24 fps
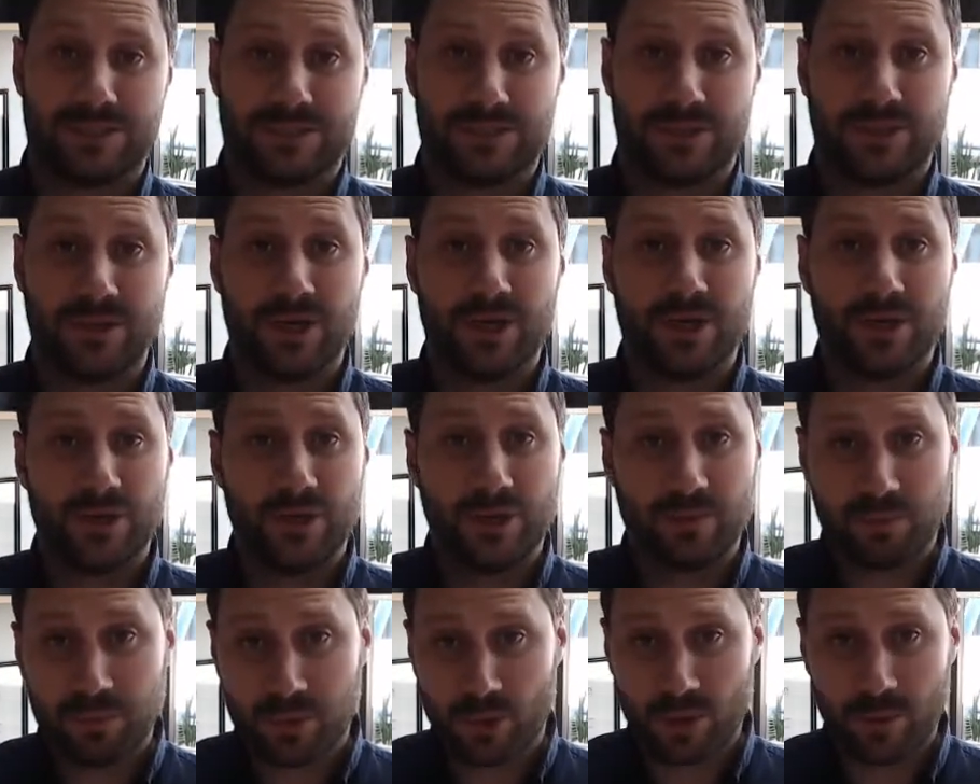So
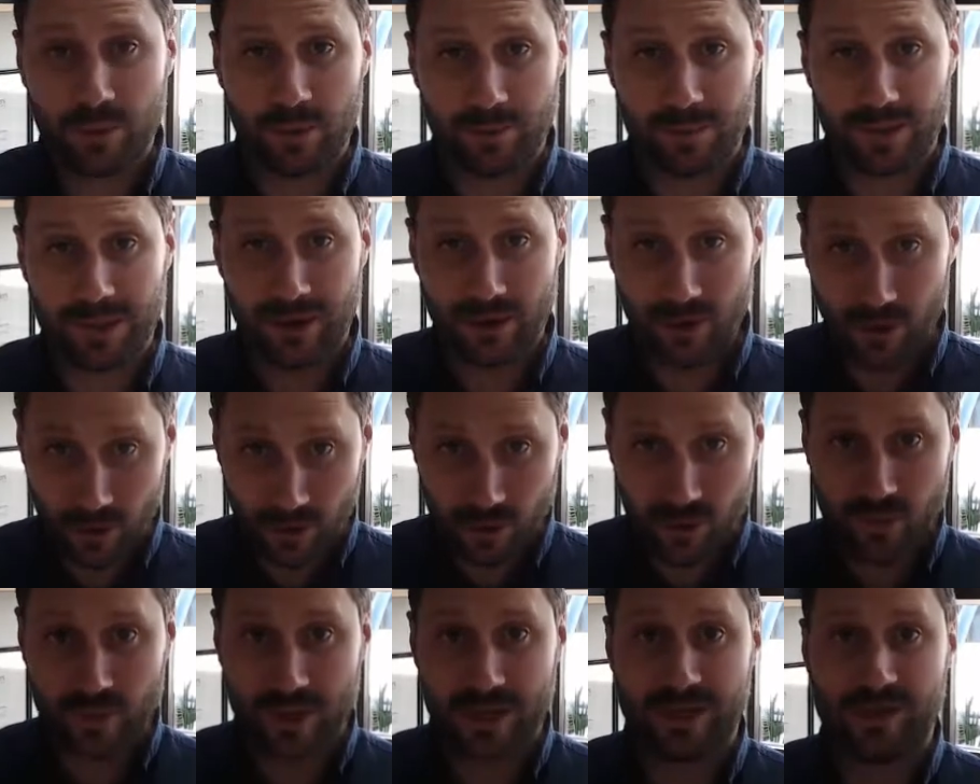you're probably
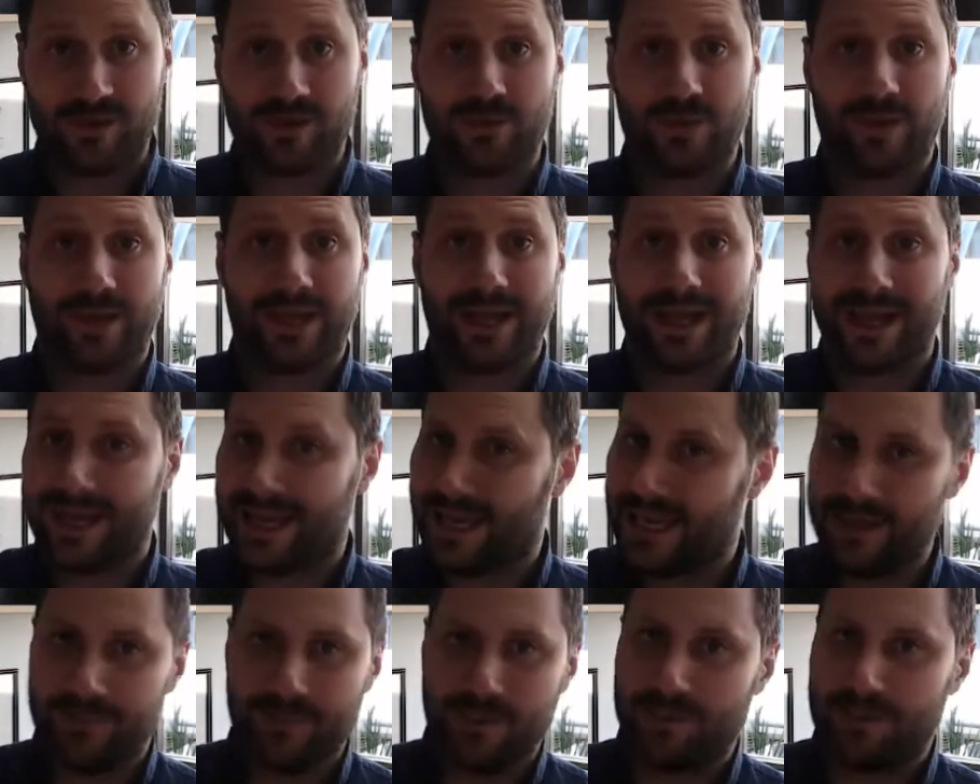already doing a
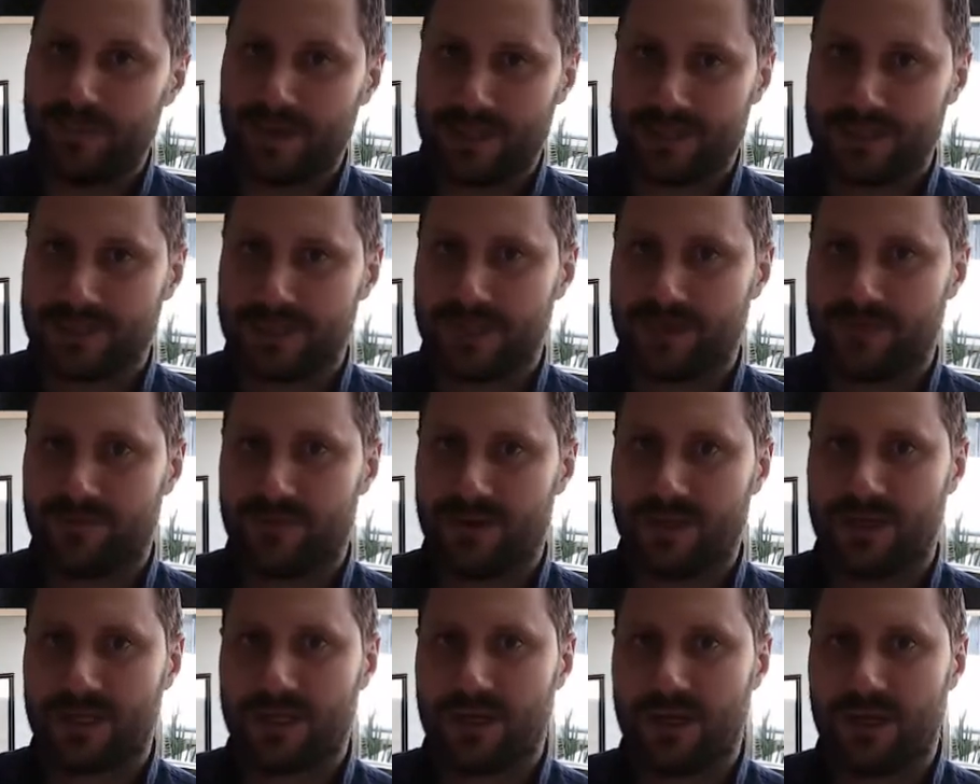heap of budgeting for
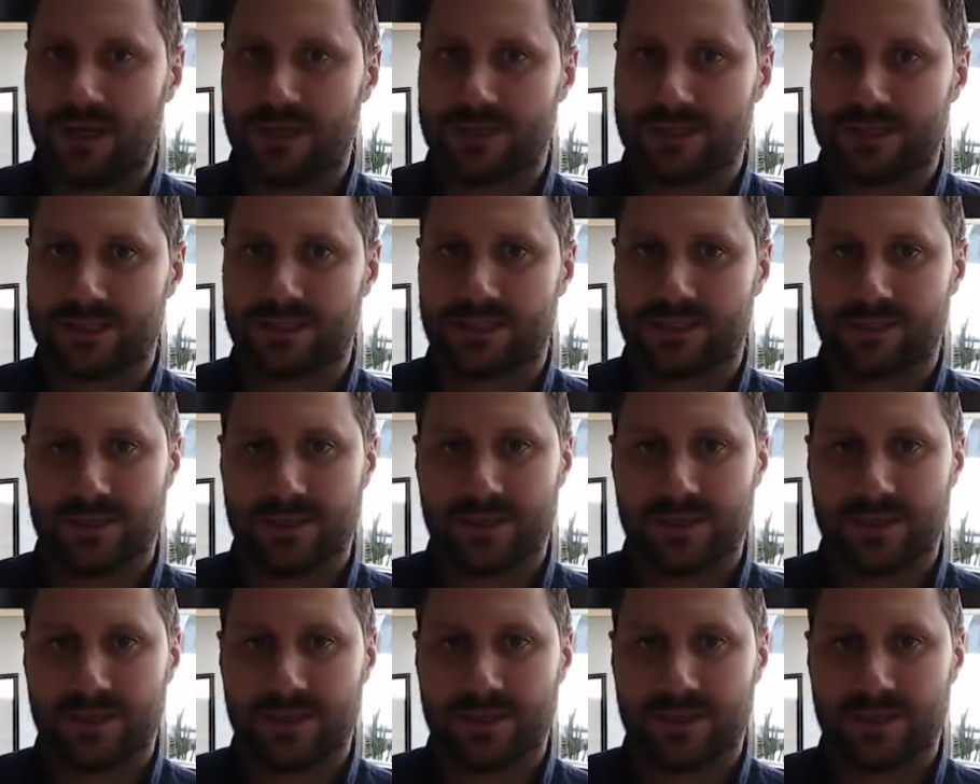your clients,